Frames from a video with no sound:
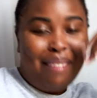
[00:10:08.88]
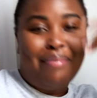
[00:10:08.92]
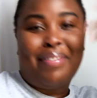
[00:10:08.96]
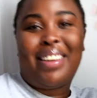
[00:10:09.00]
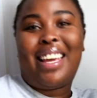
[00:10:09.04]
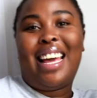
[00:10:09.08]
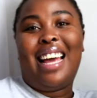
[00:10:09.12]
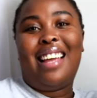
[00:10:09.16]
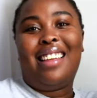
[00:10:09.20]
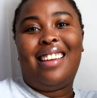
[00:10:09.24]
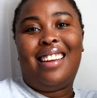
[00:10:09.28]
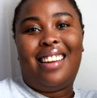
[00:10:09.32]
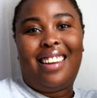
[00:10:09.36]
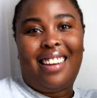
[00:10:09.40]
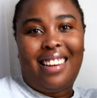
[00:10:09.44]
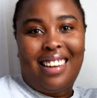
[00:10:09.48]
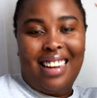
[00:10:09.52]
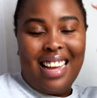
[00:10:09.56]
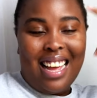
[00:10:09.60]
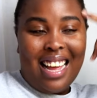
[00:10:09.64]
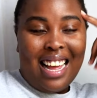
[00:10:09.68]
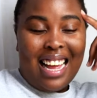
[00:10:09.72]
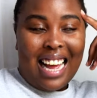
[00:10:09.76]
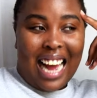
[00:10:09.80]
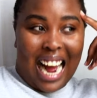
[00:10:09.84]
I'm Kenyan.
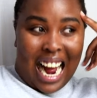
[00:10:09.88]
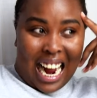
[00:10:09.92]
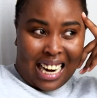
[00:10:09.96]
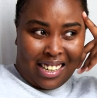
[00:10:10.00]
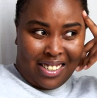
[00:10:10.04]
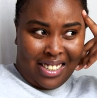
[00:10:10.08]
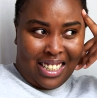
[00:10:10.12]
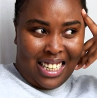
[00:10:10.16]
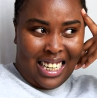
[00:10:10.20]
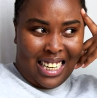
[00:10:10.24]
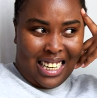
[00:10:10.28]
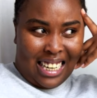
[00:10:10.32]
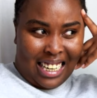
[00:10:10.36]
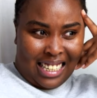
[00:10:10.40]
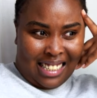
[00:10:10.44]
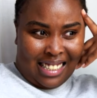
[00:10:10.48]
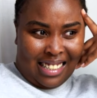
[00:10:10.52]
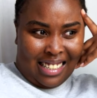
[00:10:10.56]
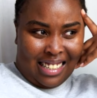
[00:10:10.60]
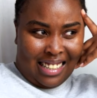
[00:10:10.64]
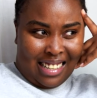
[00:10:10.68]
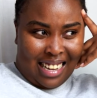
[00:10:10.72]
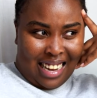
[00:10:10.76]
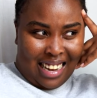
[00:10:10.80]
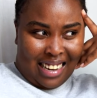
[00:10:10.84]
Actually, less
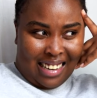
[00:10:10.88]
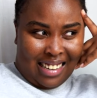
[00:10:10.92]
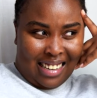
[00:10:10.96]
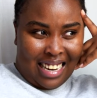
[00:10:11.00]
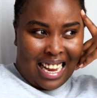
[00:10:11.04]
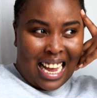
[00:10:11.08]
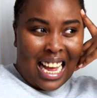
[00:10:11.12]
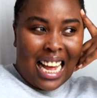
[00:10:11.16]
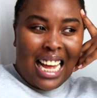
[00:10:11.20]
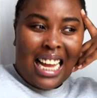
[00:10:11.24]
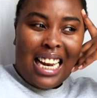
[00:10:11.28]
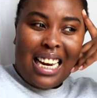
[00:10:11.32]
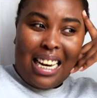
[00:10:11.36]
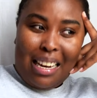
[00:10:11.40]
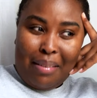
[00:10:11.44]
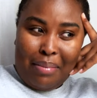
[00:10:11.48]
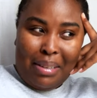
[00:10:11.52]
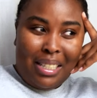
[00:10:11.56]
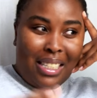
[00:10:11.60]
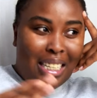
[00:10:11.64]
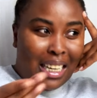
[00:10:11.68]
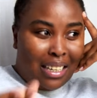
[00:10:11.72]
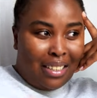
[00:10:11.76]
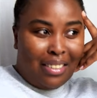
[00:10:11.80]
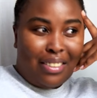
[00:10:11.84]
than that. Let me
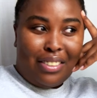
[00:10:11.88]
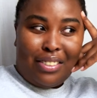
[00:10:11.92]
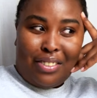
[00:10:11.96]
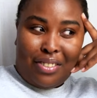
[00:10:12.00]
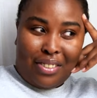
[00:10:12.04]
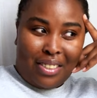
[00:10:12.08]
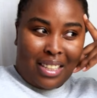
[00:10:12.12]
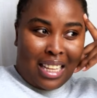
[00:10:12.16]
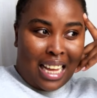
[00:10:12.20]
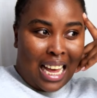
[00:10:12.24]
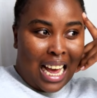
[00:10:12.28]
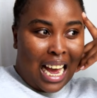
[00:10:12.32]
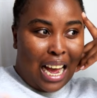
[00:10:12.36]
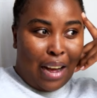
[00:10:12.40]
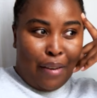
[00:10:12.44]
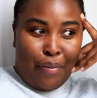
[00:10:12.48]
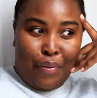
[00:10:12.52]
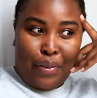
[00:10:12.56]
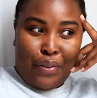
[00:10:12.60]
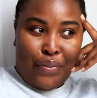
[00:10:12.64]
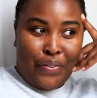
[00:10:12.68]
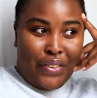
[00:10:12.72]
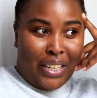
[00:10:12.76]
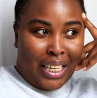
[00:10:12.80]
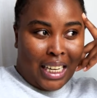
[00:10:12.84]
tell you the truth. Eh? At
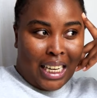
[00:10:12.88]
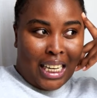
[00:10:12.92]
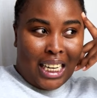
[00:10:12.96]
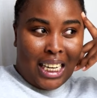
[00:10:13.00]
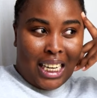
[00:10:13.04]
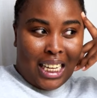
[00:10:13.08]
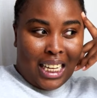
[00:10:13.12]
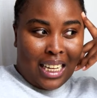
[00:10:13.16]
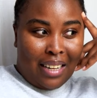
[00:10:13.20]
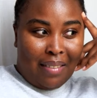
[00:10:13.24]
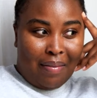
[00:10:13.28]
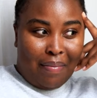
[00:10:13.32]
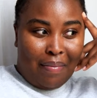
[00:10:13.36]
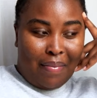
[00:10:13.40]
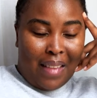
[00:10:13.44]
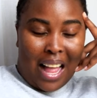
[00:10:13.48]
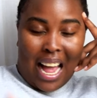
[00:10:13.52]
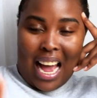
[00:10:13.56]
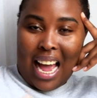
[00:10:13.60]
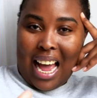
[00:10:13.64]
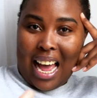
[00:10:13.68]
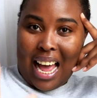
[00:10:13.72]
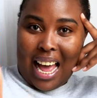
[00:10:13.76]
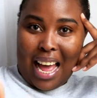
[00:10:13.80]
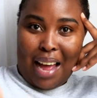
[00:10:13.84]
15,
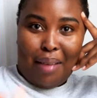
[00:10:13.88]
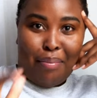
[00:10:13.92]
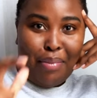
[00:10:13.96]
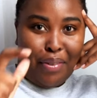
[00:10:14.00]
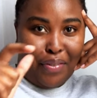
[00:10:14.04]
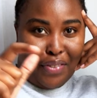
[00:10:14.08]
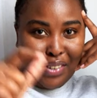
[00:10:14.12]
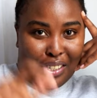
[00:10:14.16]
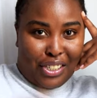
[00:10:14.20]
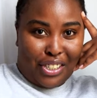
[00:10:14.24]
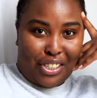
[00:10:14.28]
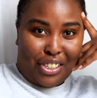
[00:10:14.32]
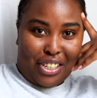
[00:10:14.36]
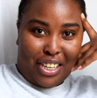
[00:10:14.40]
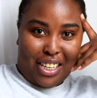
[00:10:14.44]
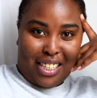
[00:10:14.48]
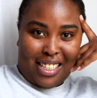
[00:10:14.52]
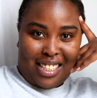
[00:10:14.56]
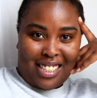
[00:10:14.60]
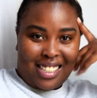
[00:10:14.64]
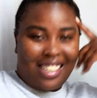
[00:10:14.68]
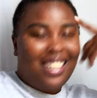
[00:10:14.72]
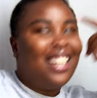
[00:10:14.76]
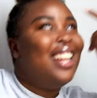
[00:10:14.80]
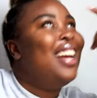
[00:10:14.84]
I had my first
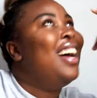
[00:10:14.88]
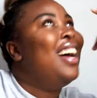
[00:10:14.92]
shot.